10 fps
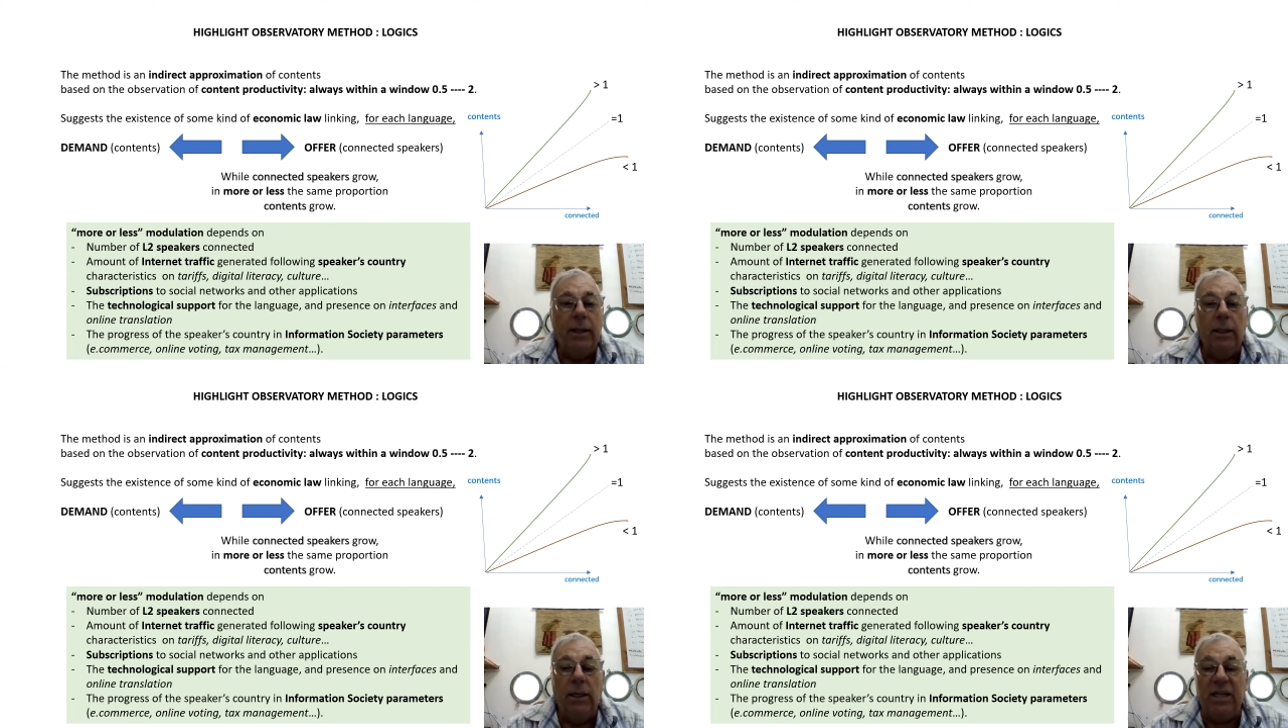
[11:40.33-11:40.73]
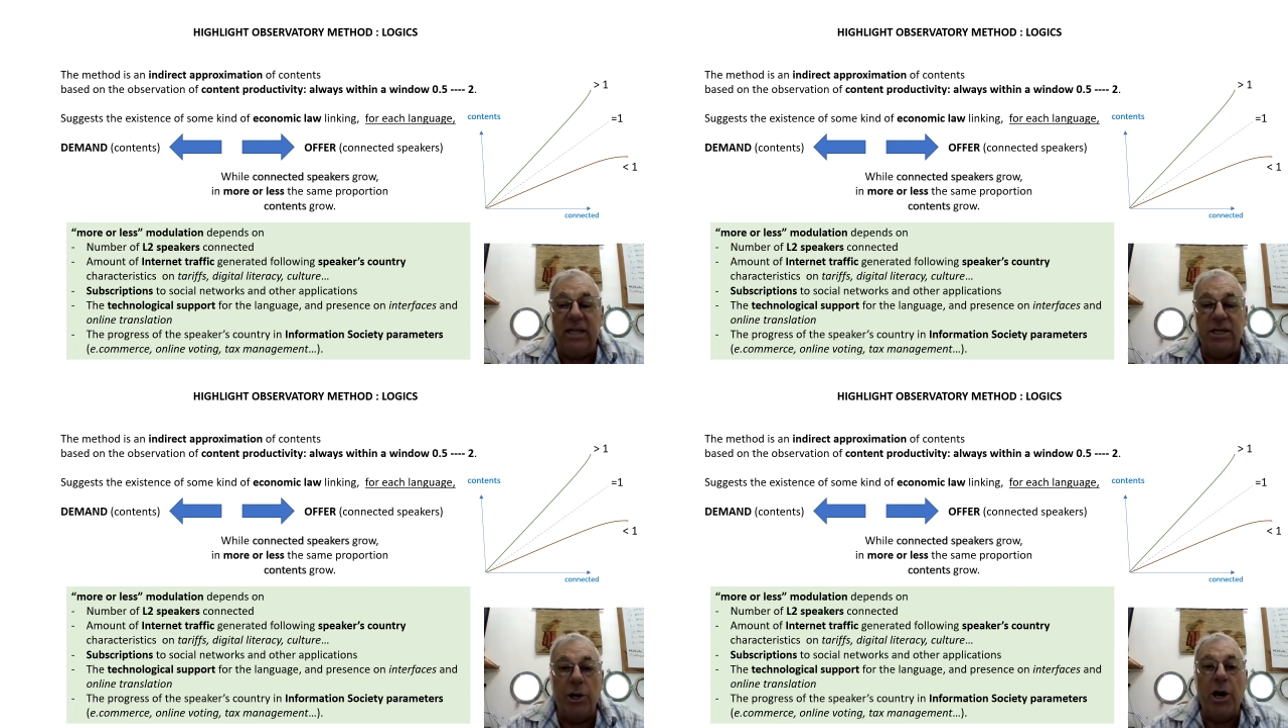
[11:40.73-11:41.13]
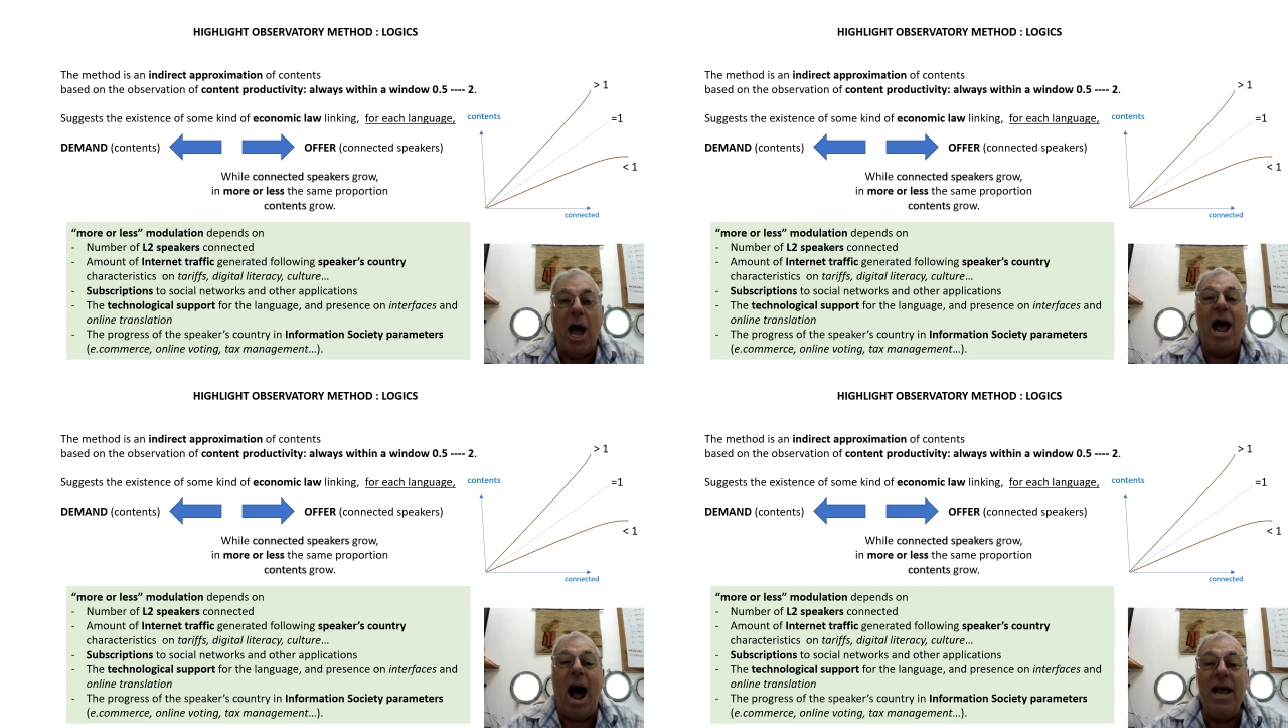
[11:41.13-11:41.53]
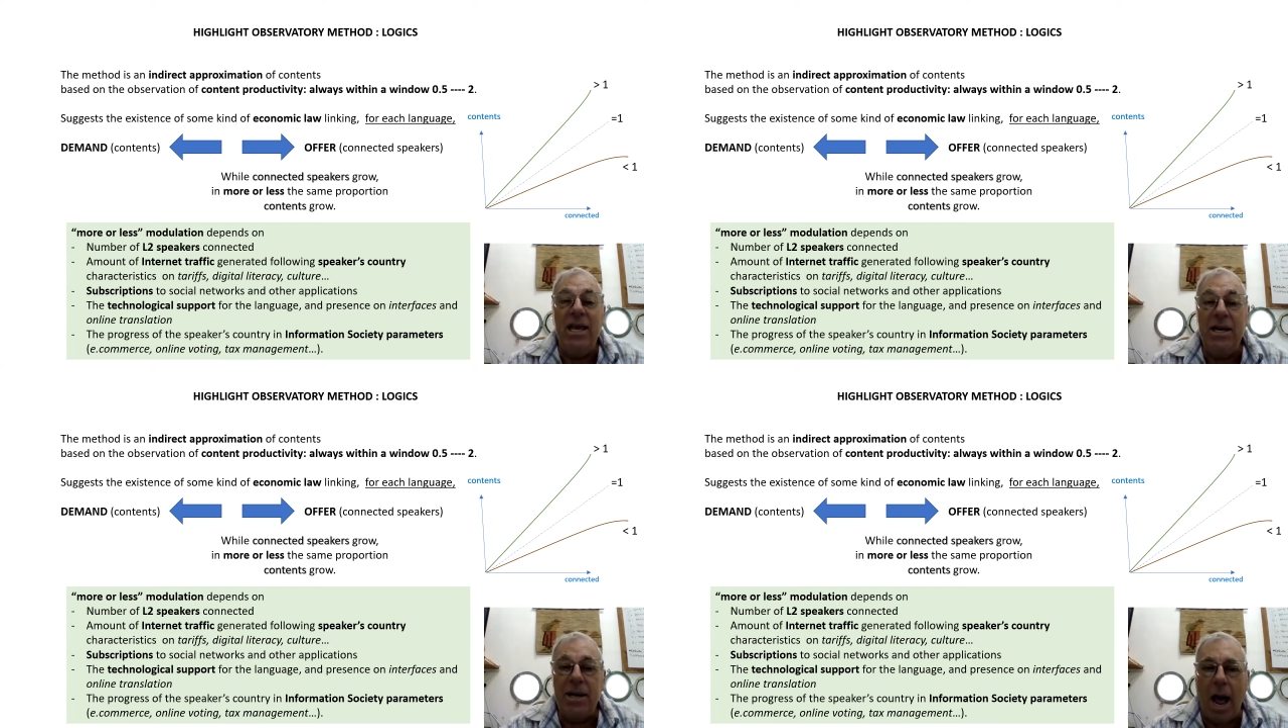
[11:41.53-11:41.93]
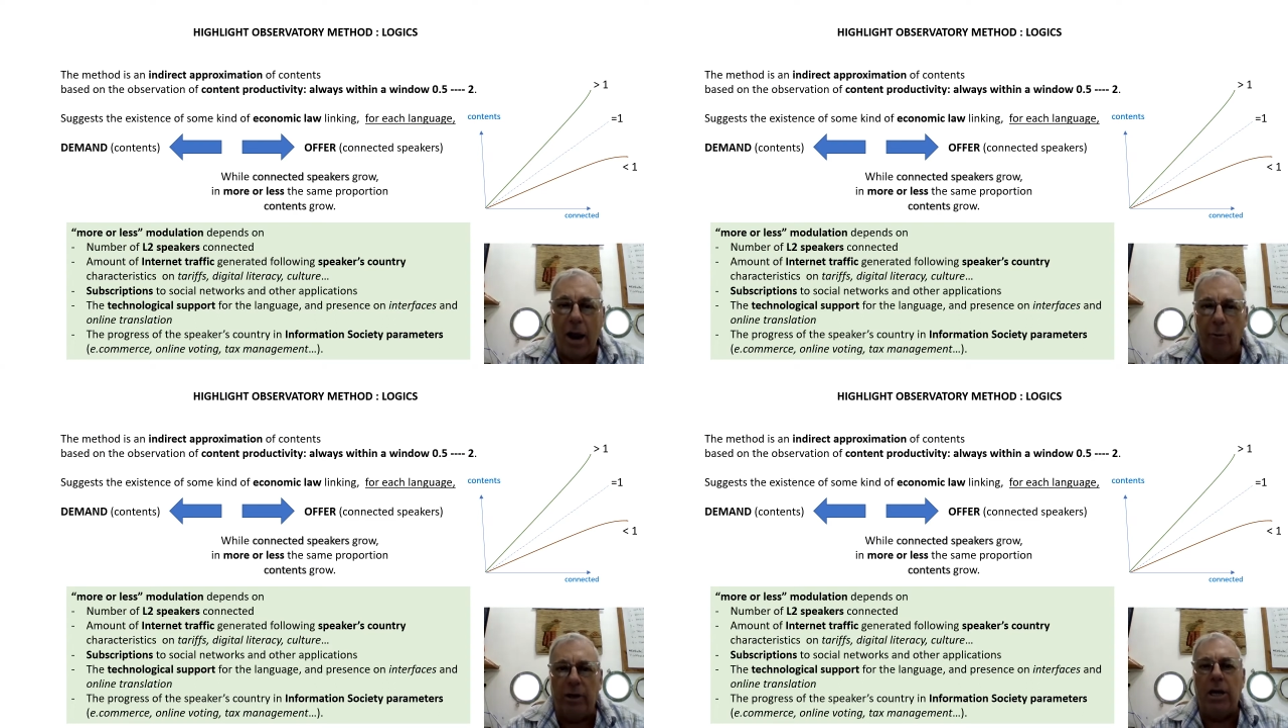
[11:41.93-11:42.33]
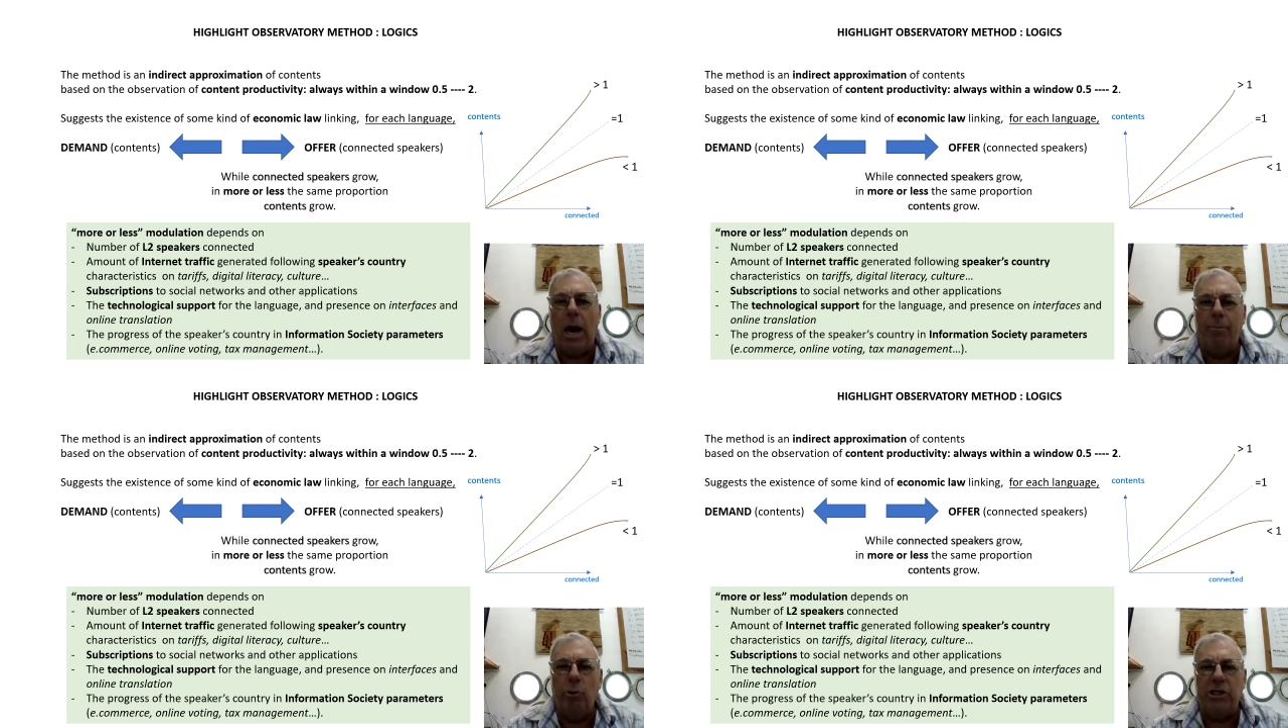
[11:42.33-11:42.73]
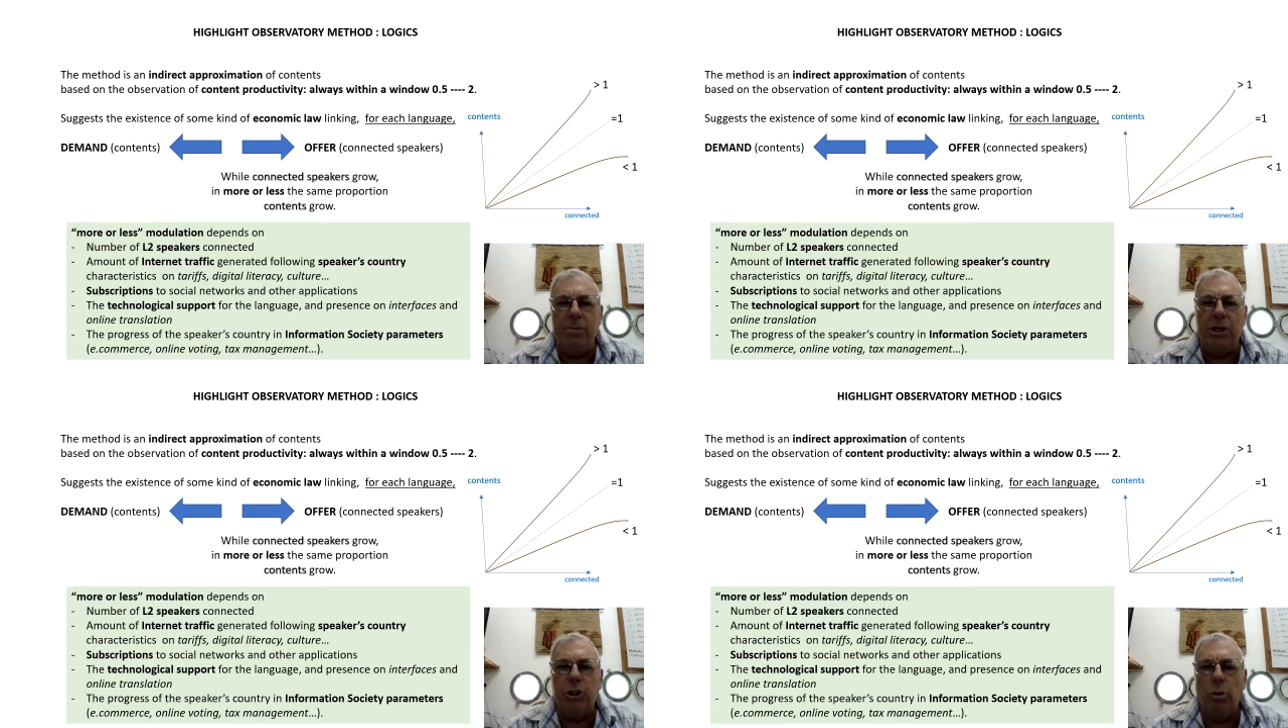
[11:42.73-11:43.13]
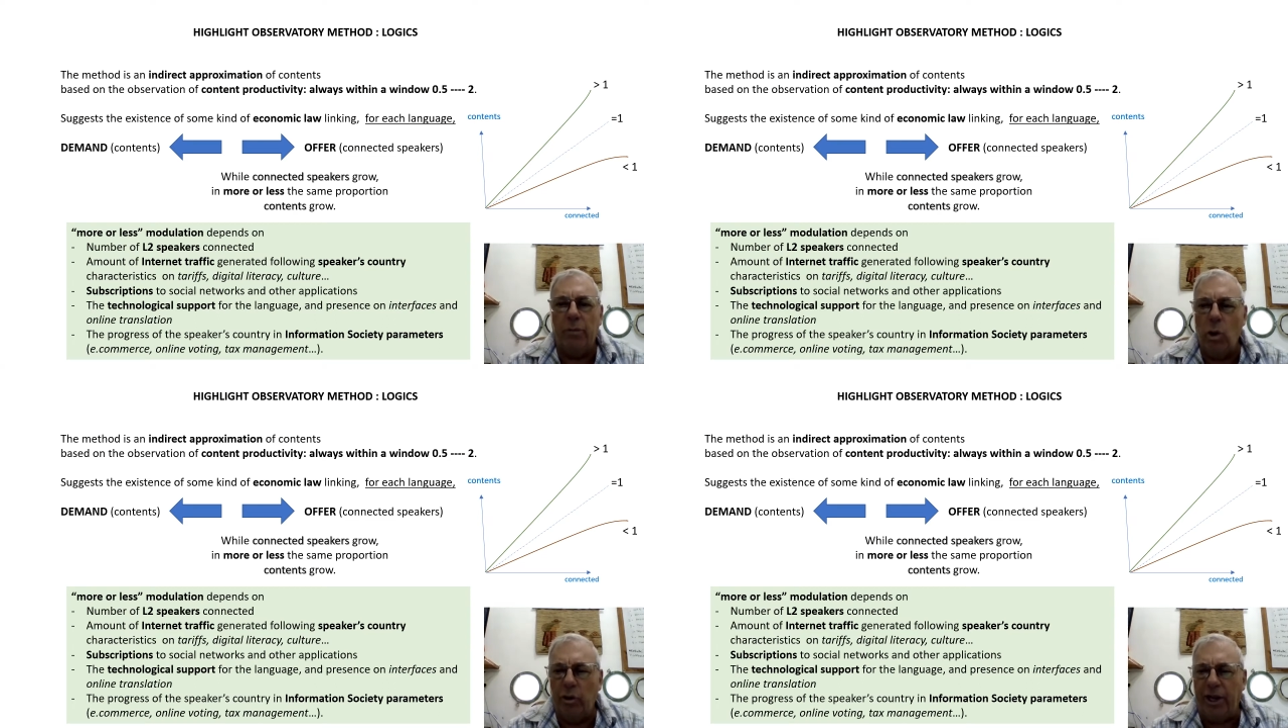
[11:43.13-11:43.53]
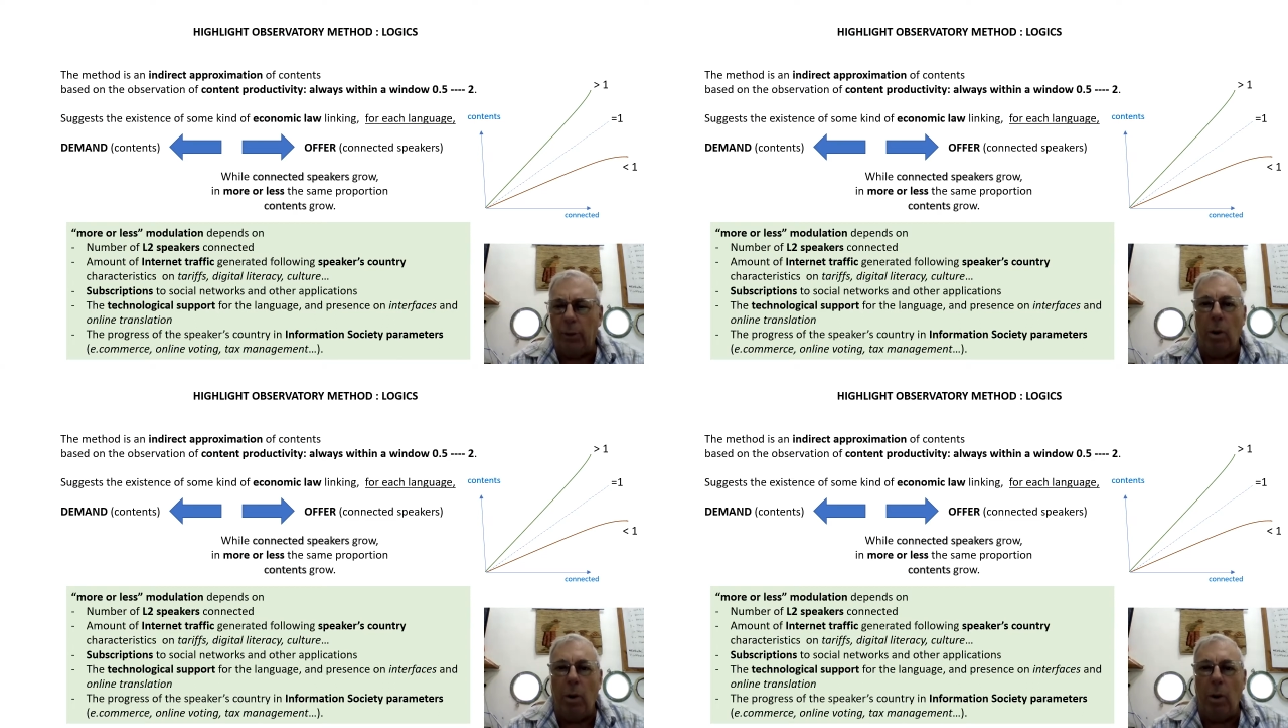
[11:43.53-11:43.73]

It is an indirect approximation of content.